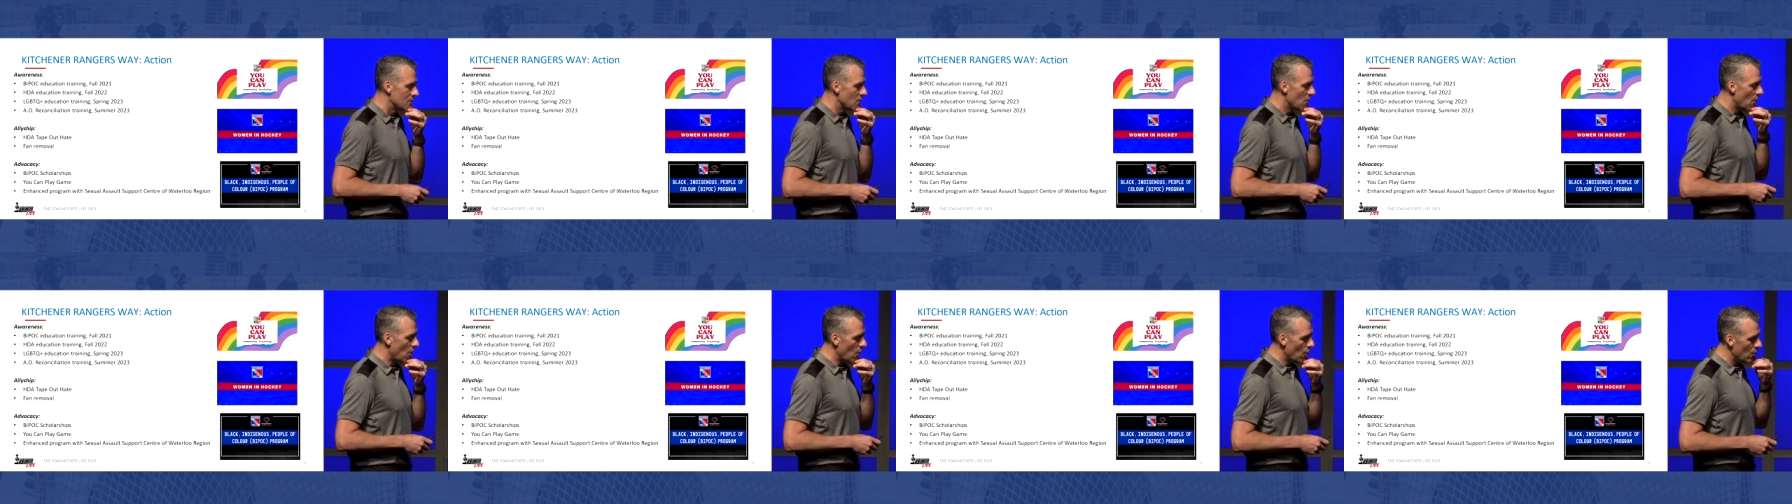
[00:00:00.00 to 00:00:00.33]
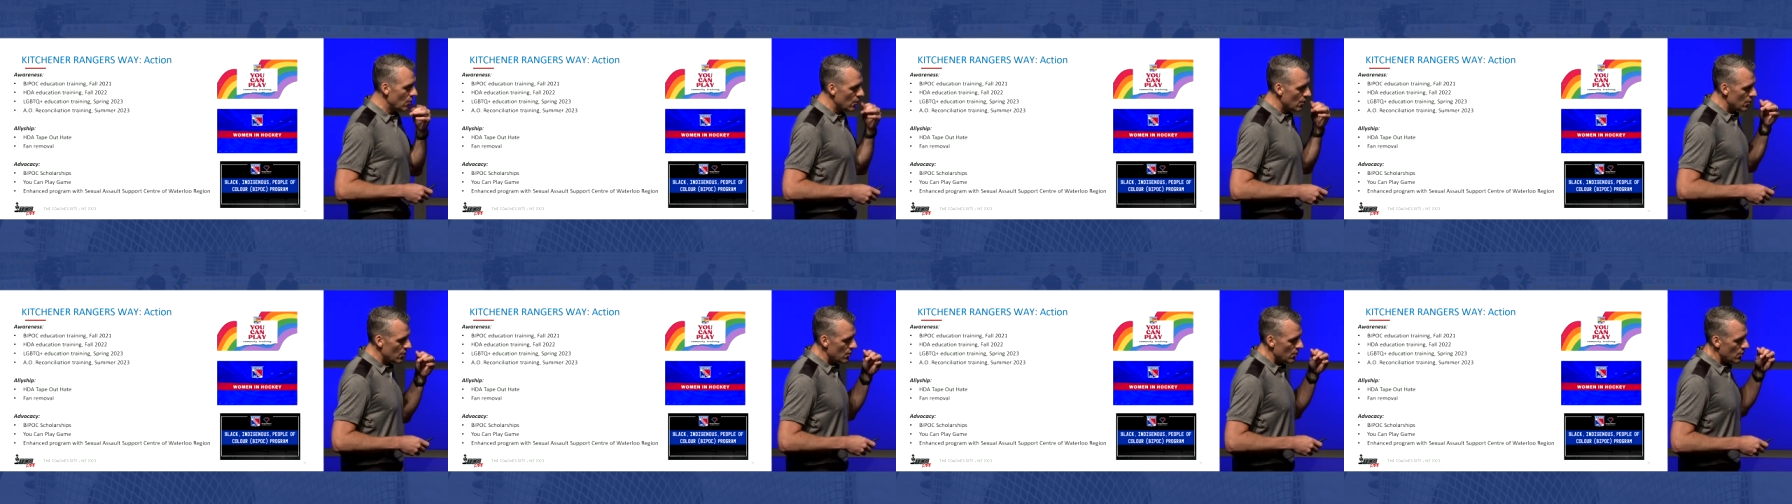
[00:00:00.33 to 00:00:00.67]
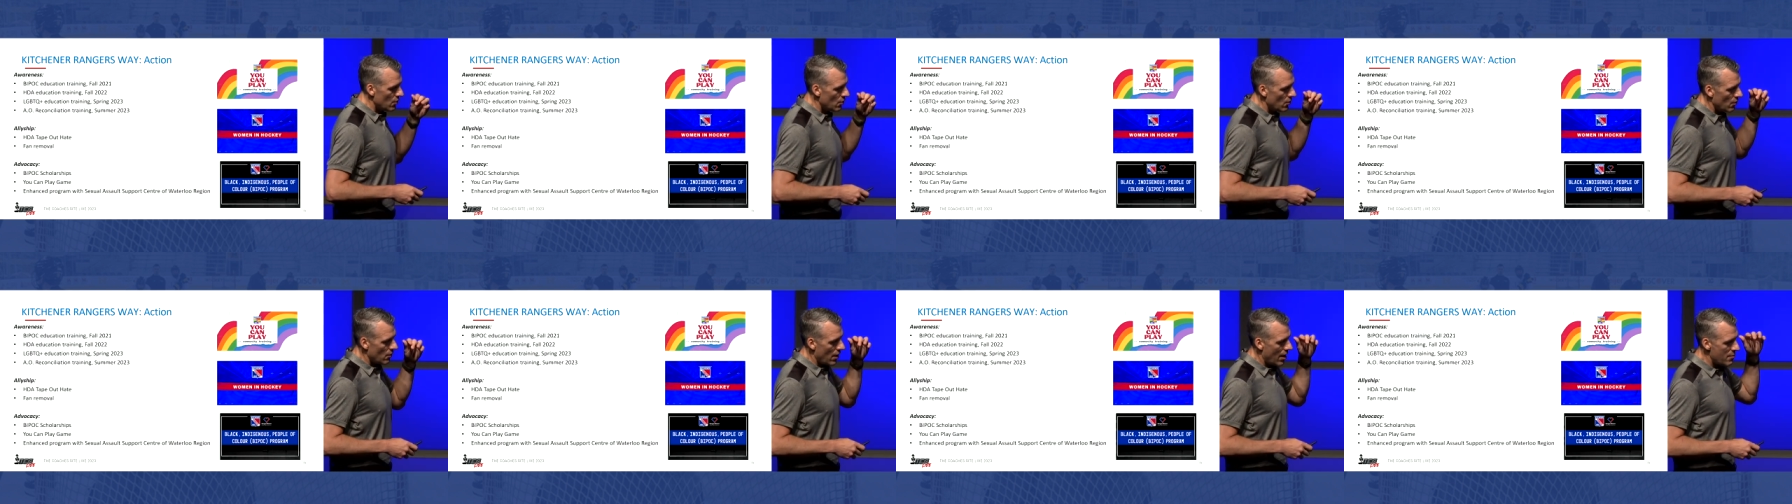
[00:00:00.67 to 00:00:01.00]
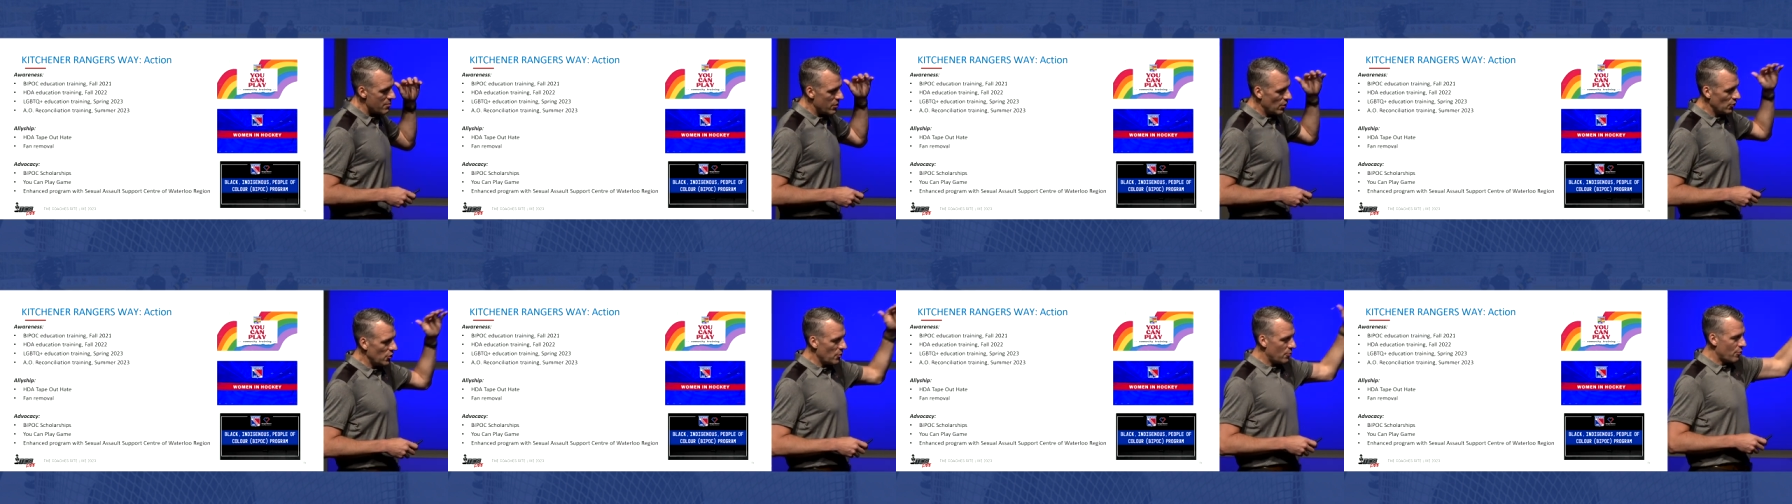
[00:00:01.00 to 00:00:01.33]
So
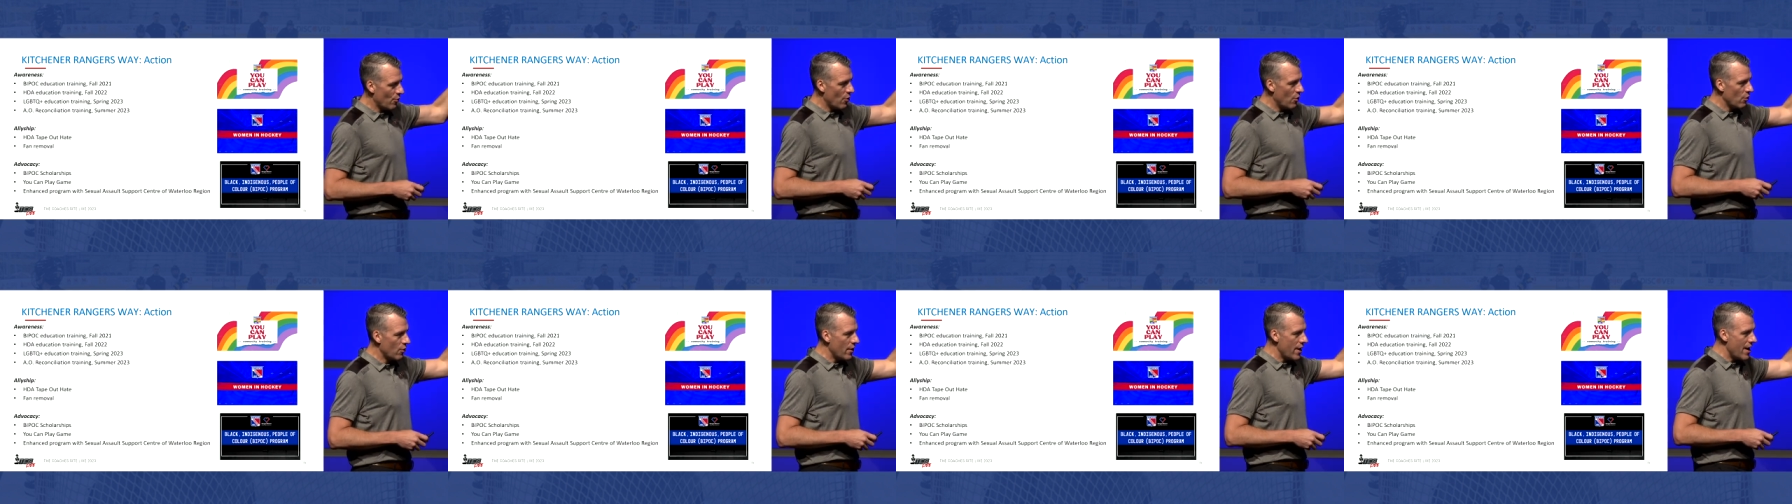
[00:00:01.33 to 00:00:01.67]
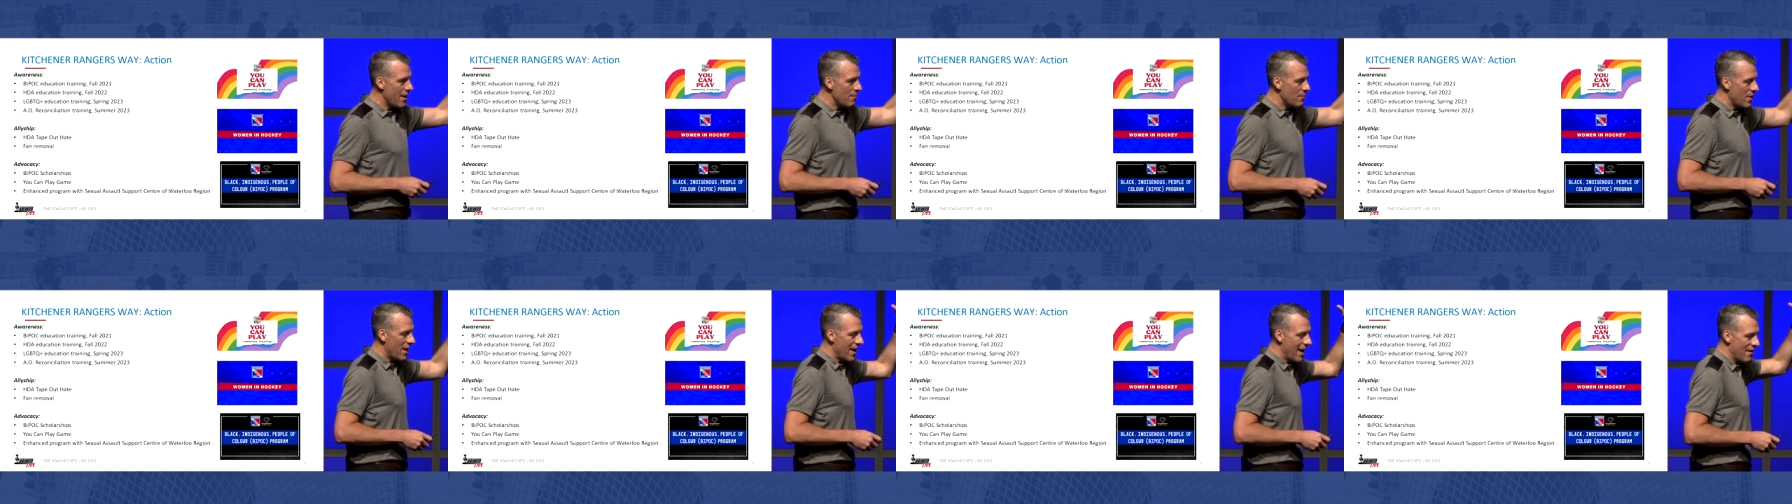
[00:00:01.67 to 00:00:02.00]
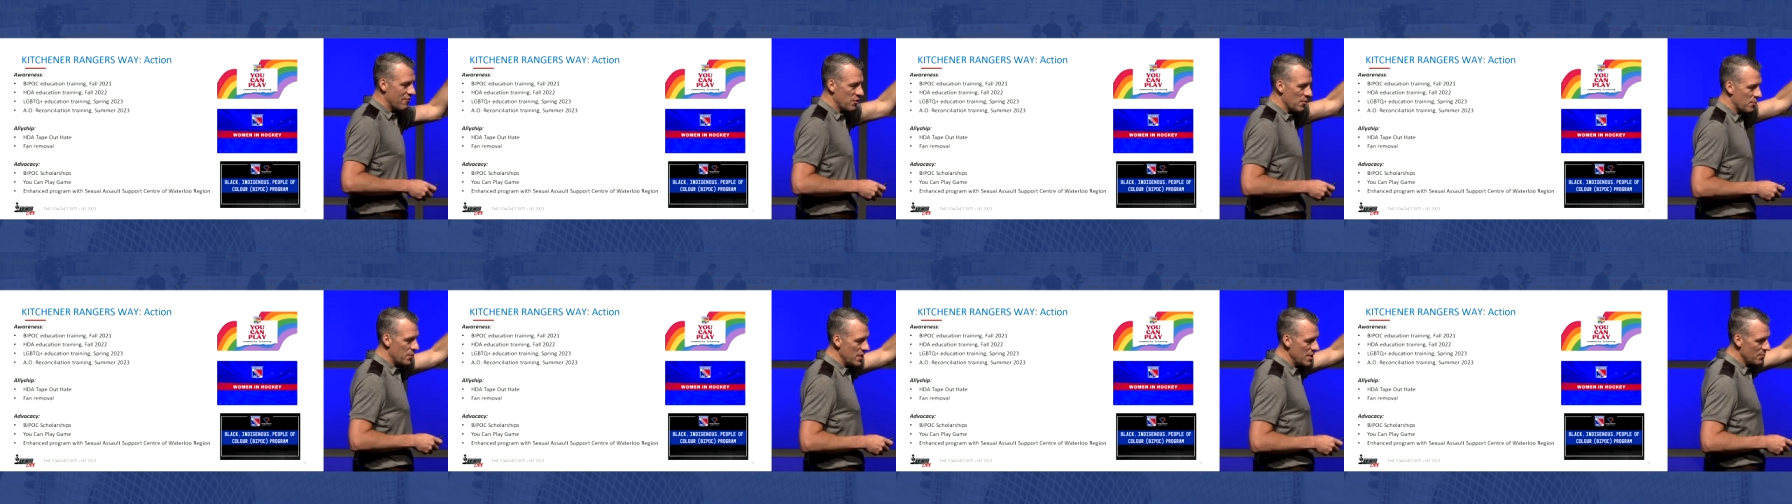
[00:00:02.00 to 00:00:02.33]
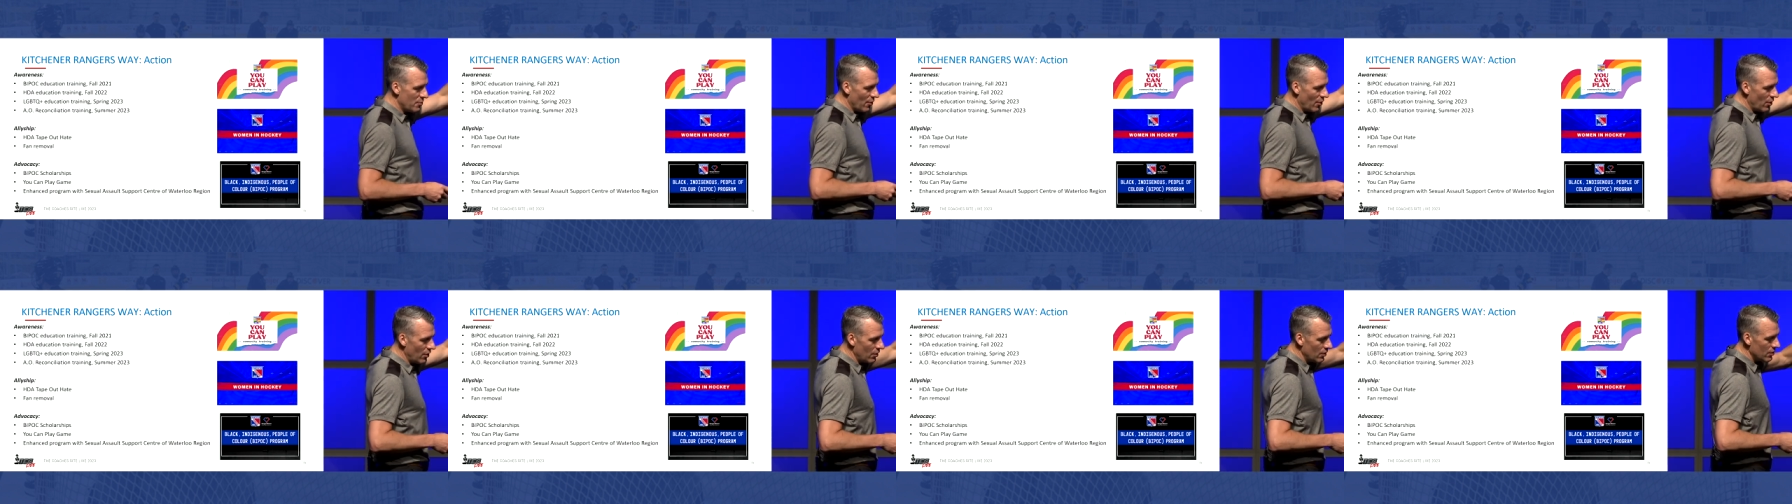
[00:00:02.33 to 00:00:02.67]
I build the program, I have the
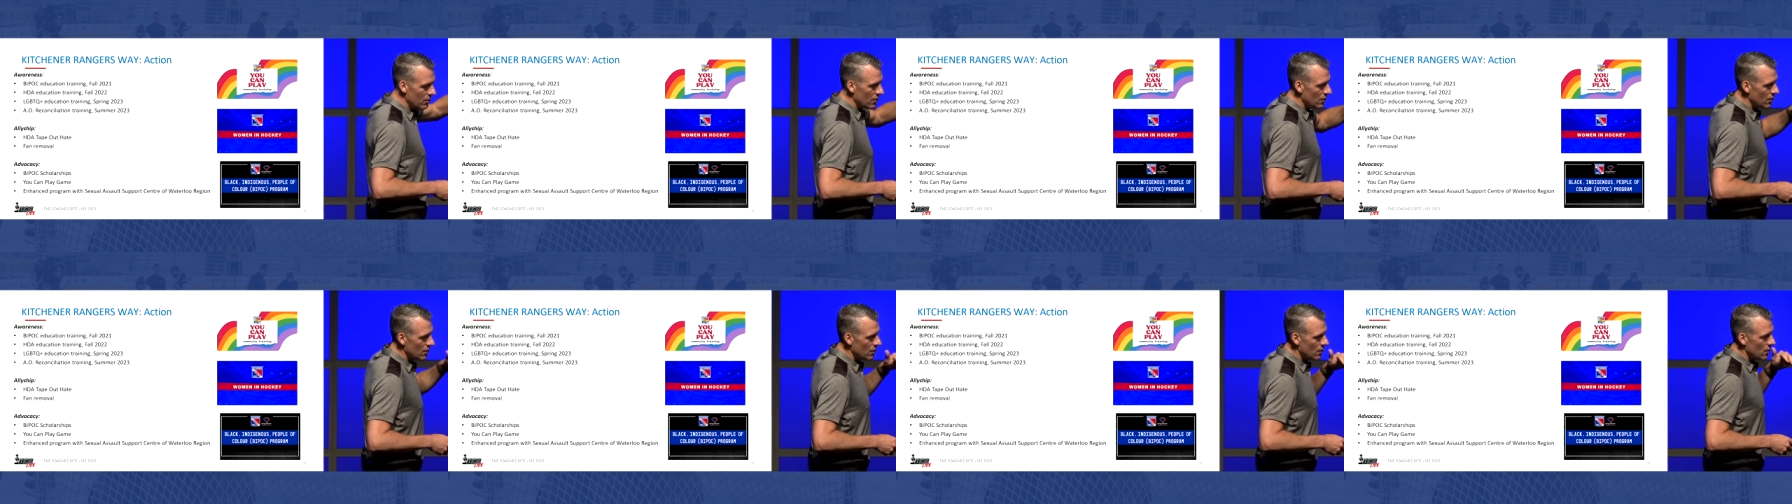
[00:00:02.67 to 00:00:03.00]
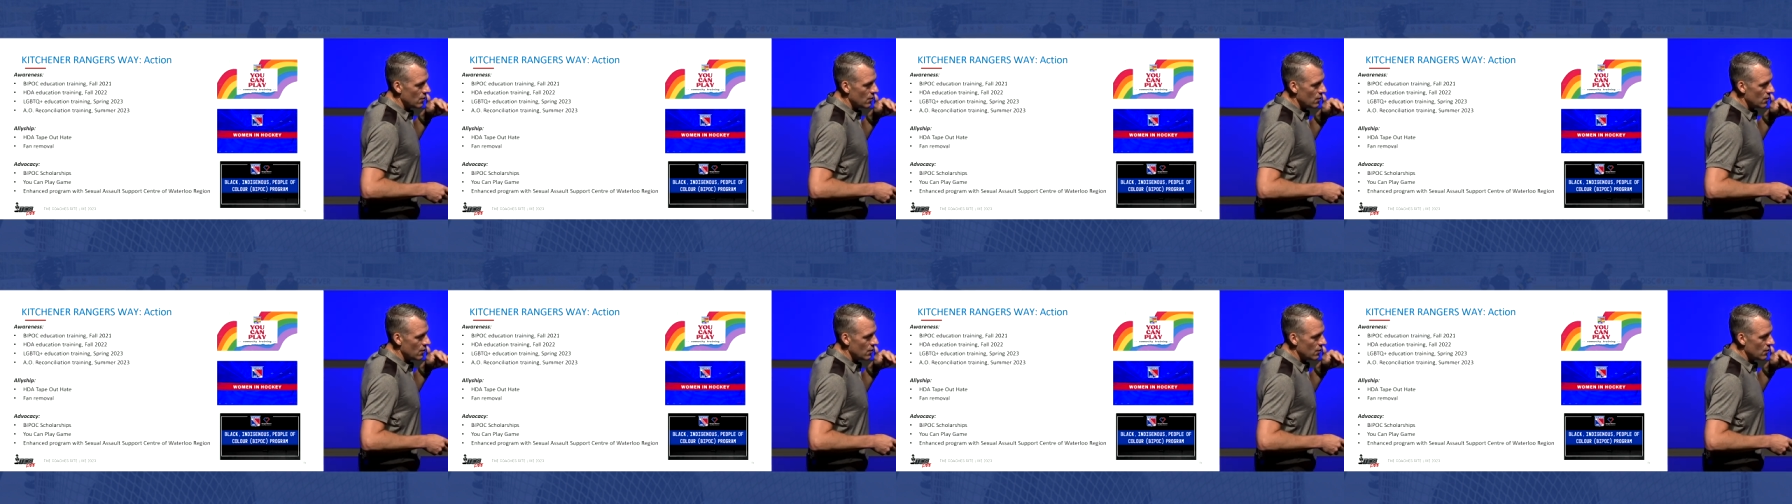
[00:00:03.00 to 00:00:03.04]
people,